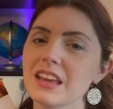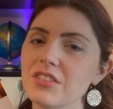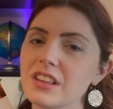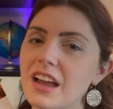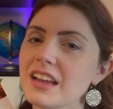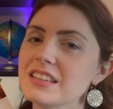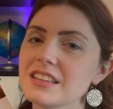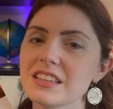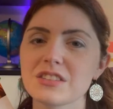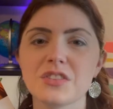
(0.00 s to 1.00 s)
Give a like to
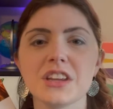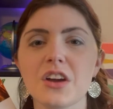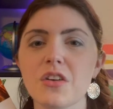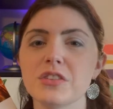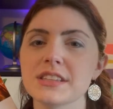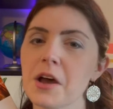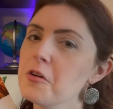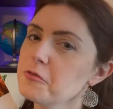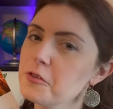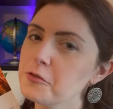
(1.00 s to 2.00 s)
this video if it's
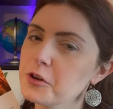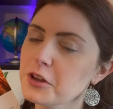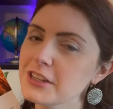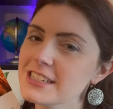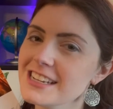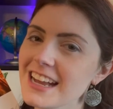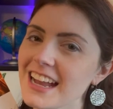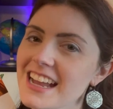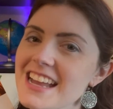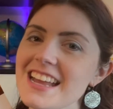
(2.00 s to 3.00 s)
helpful for you
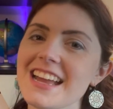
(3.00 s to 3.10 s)
today,